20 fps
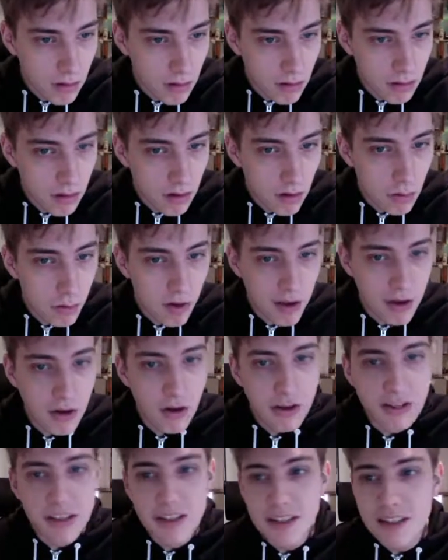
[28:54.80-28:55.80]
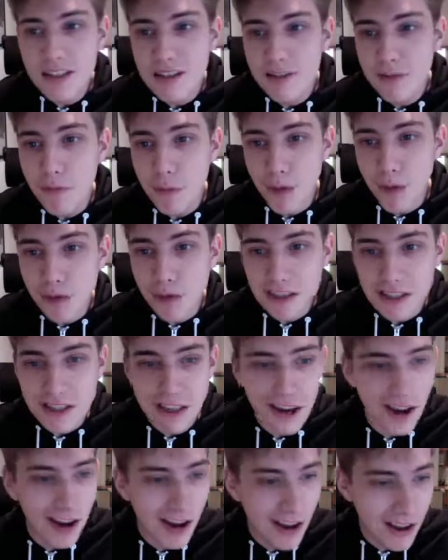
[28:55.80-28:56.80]
oh my gosh, this is even more
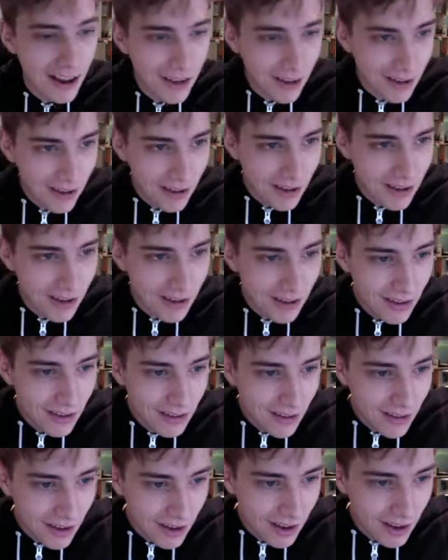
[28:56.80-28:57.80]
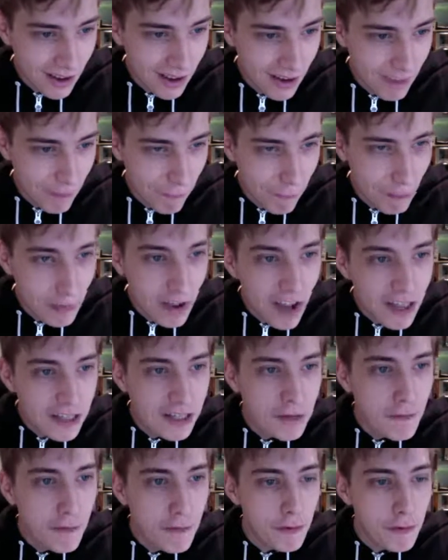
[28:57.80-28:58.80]
stark. From
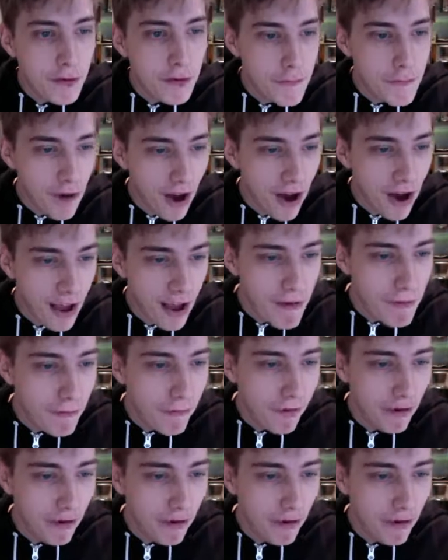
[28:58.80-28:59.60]
1955,